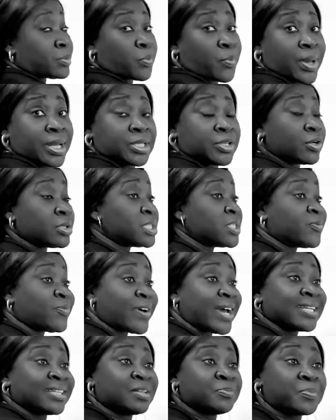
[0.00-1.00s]
When you're
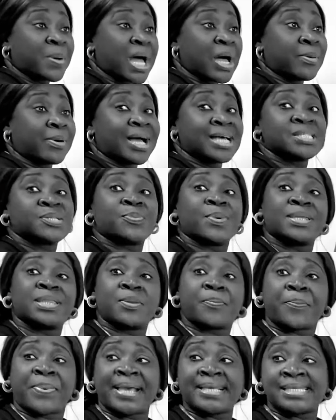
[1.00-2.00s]
dividing powers, when the
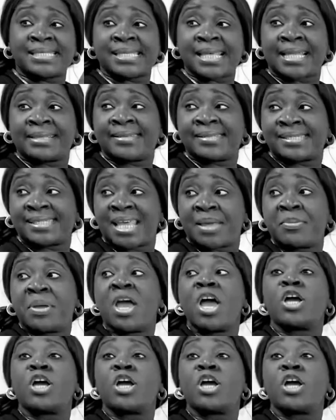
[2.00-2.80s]
bases are the same,